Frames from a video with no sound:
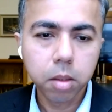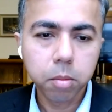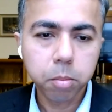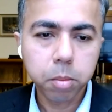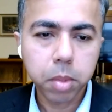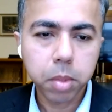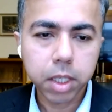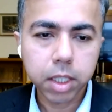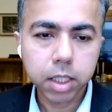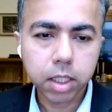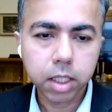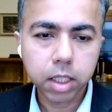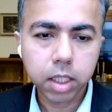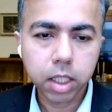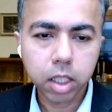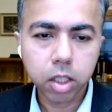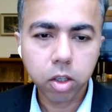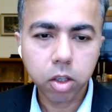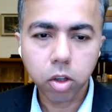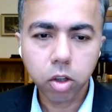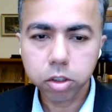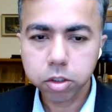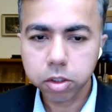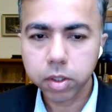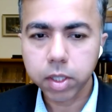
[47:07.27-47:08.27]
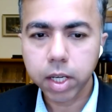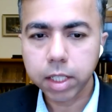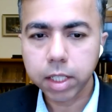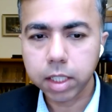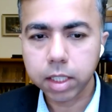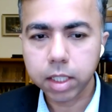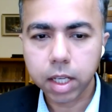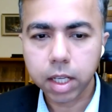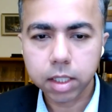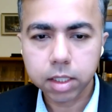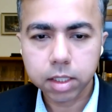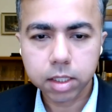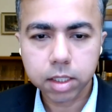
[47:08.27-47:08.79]
But they also
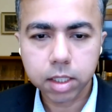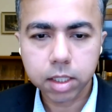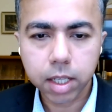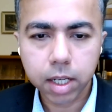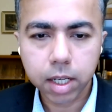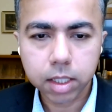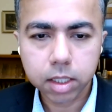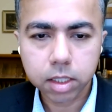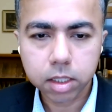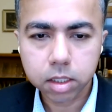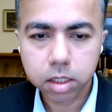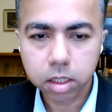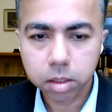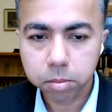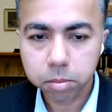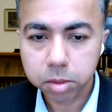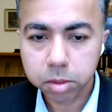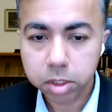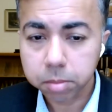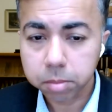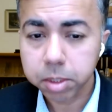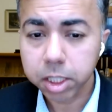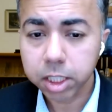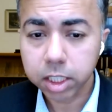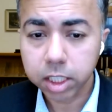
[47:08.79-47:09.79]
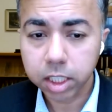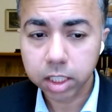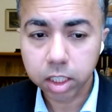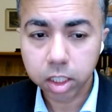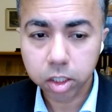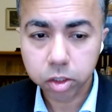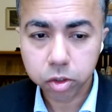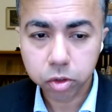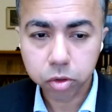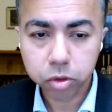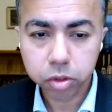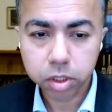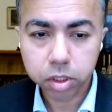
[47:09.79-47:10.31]
recognize that some subject area
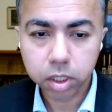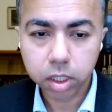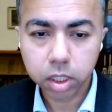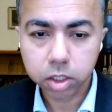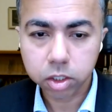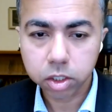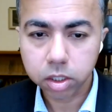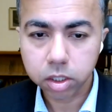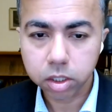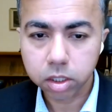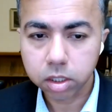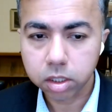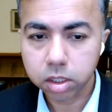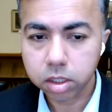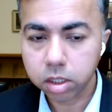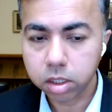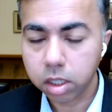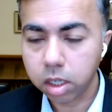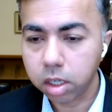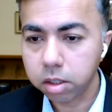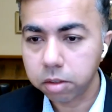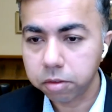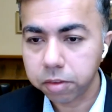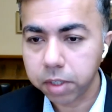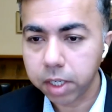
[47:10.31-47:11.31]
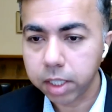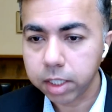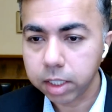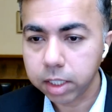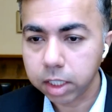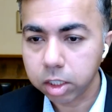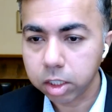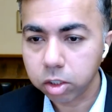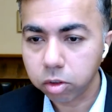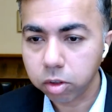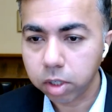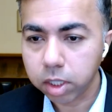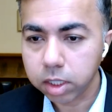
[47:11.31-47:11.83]
associations are finding
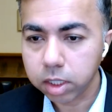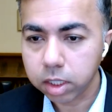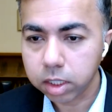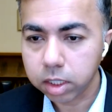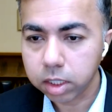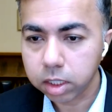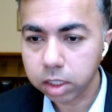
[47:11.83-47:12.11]
it quite